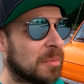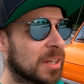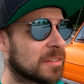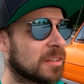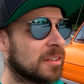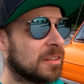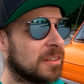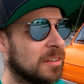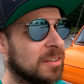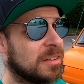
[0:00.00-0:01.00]
but
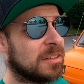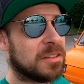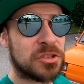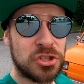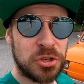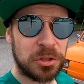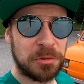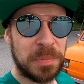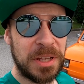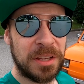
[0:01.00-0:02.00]
this
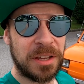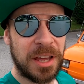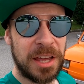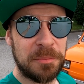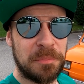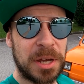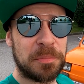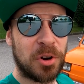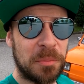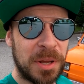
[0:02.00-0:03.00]
shouldn't be a
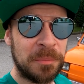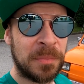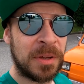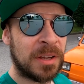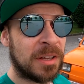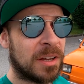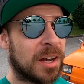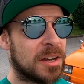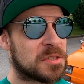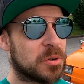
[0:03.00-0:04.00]
big problem.
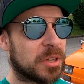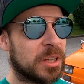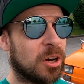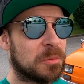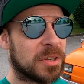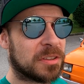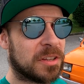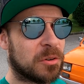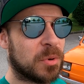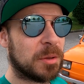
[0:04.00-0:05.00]
I certainly hope
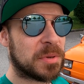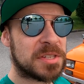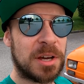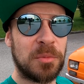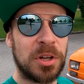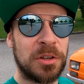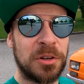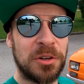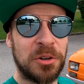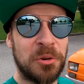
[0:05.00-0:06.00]
that there will be someone
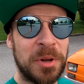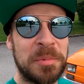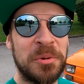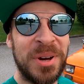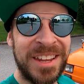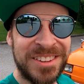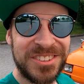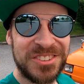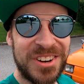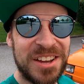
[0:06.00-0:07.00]
who will be willing
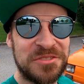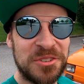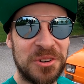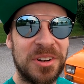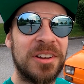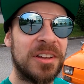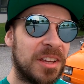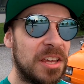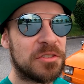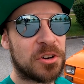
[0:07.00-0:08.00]
to drive
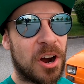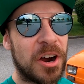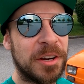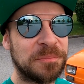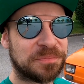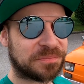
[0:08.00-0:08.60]
either car,